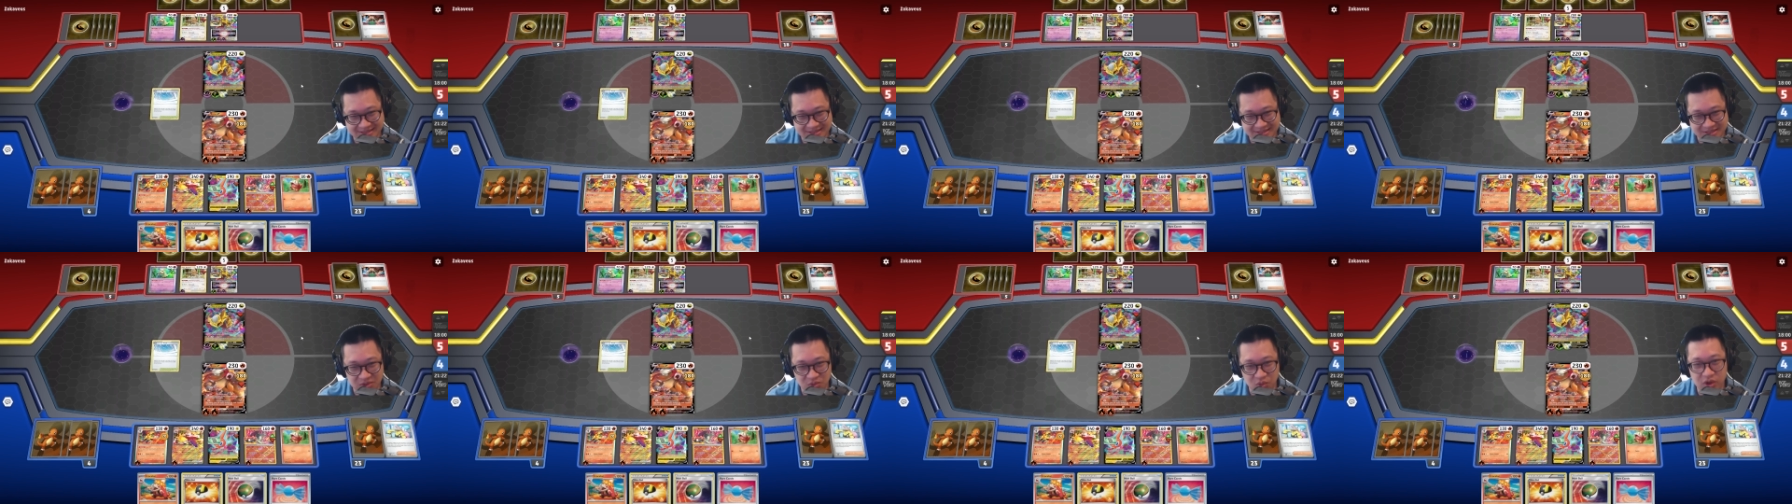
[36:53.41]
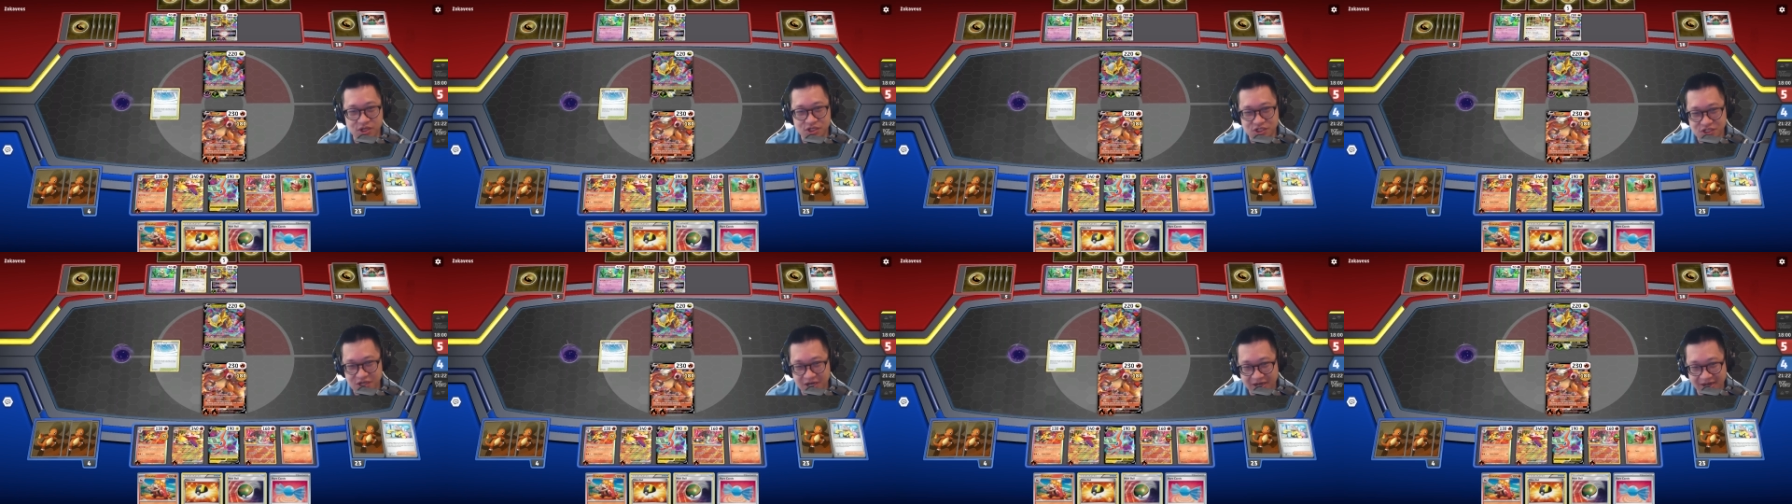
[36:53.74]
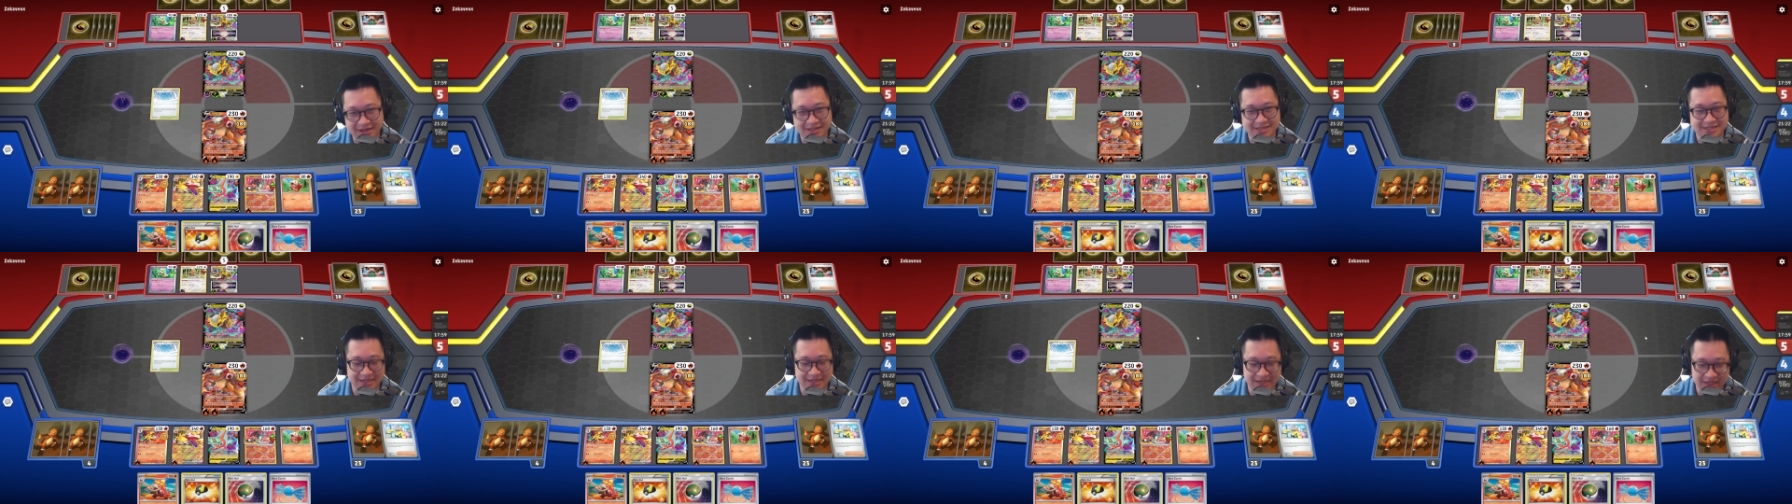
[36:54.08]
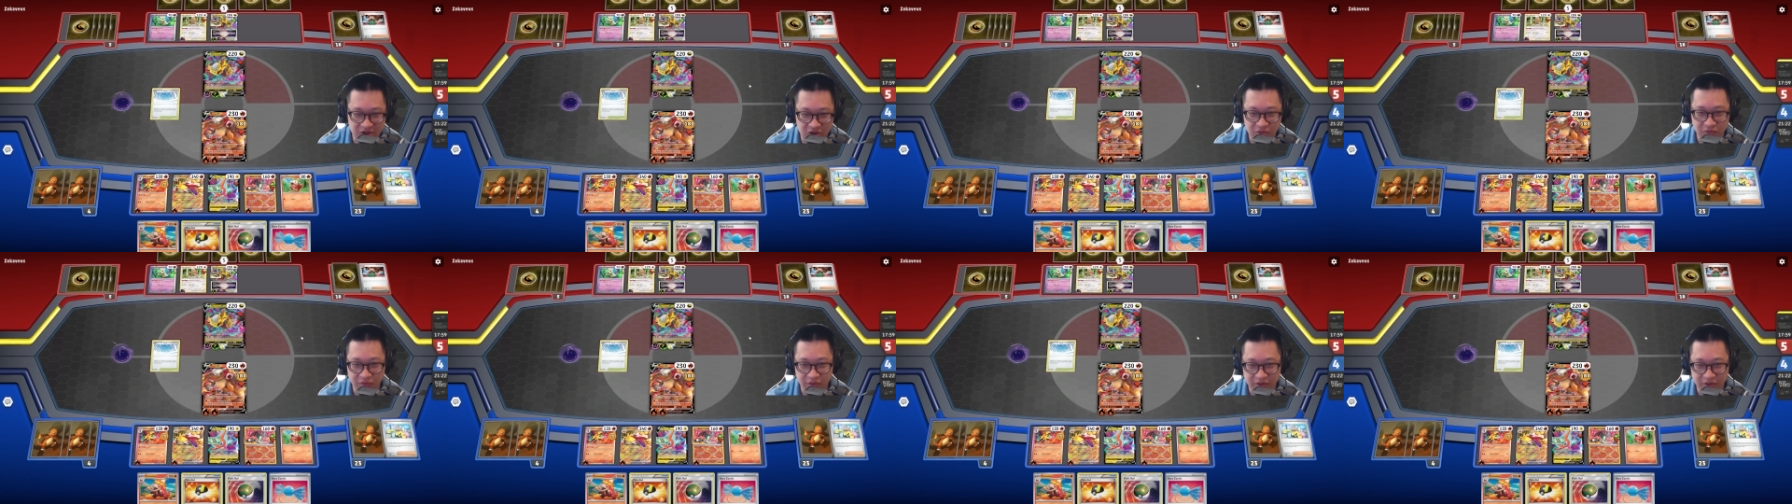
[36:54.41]
to one-shot Entei
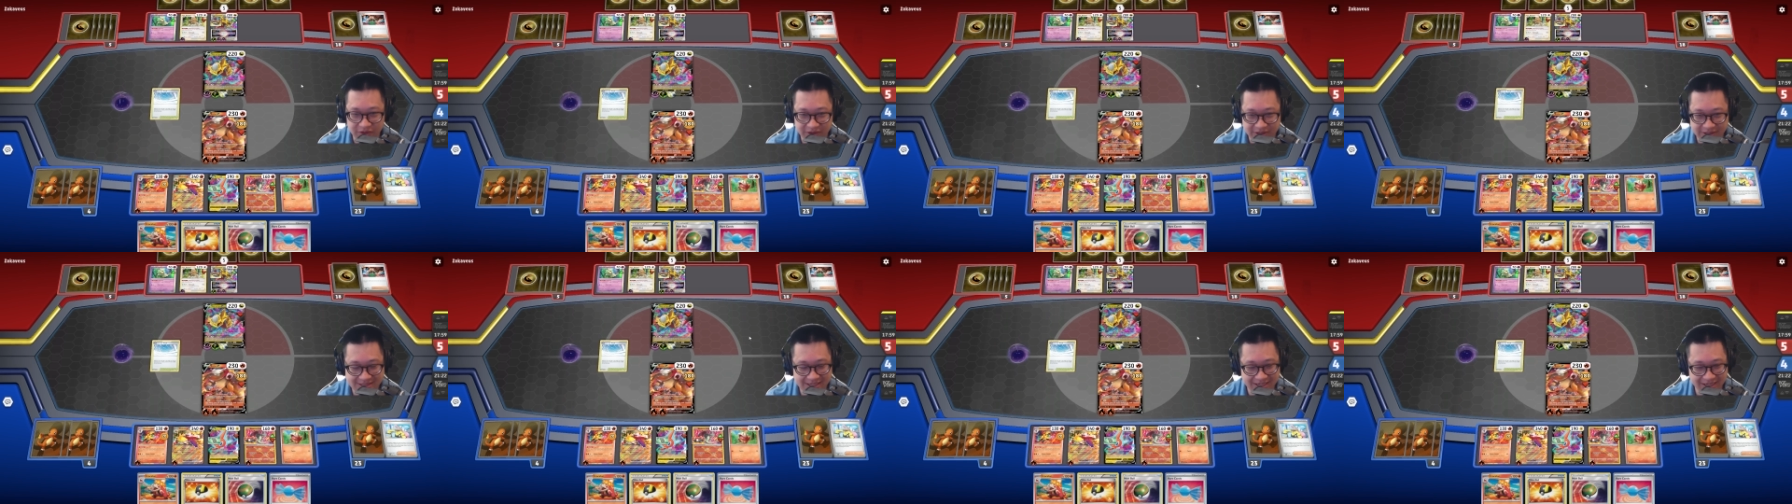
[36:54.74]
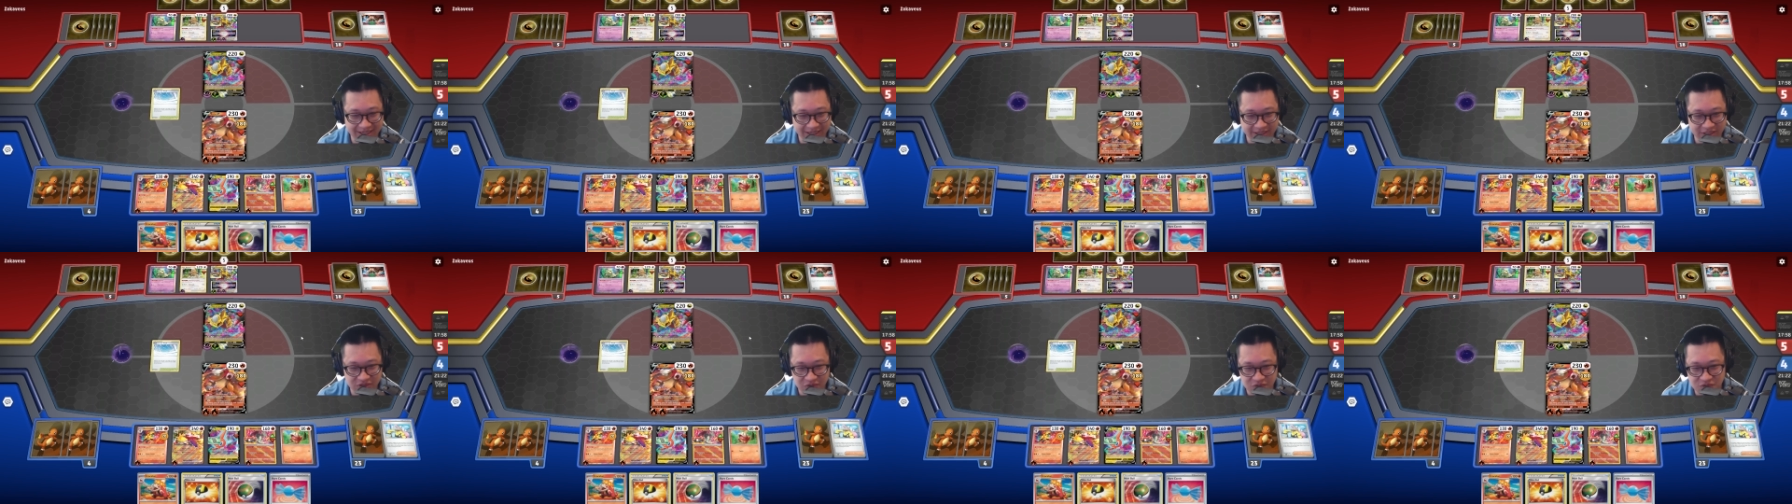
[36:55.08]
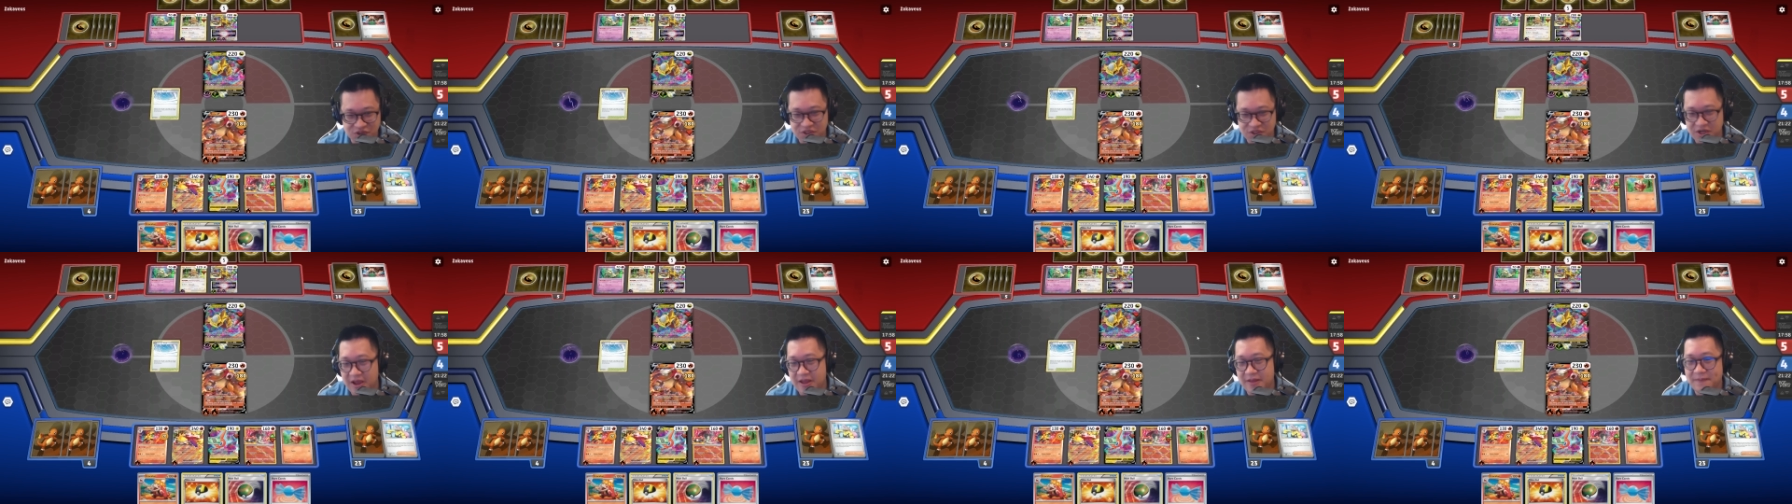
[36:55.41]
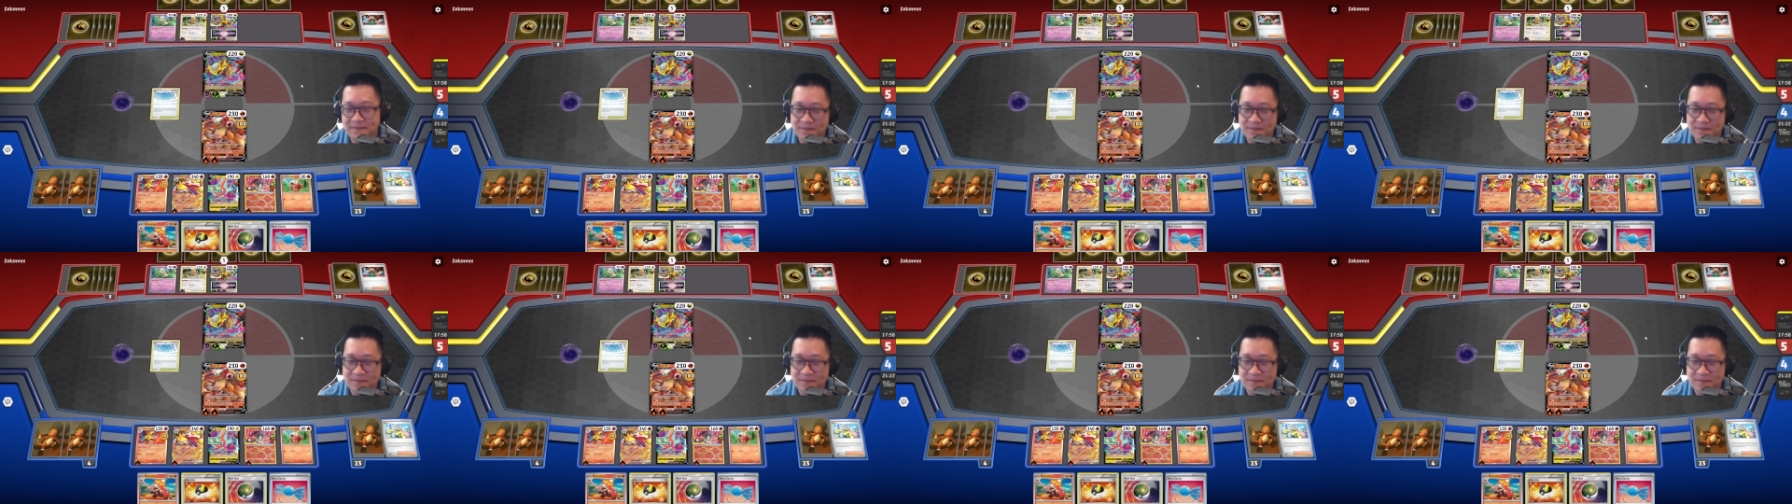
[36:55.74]
over than taking a two-shot.